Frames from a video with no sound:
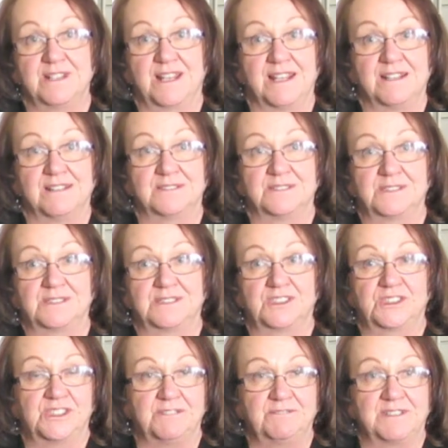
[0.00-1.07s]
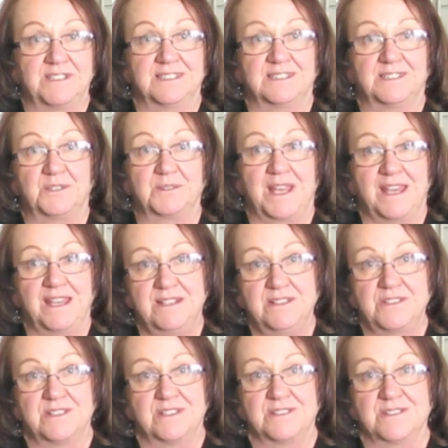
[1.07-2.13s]
ghettos shifting
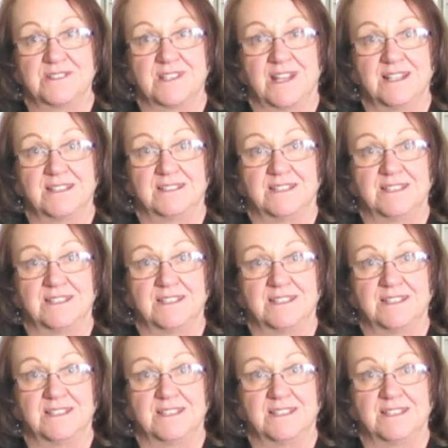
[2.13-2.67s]
location slightly,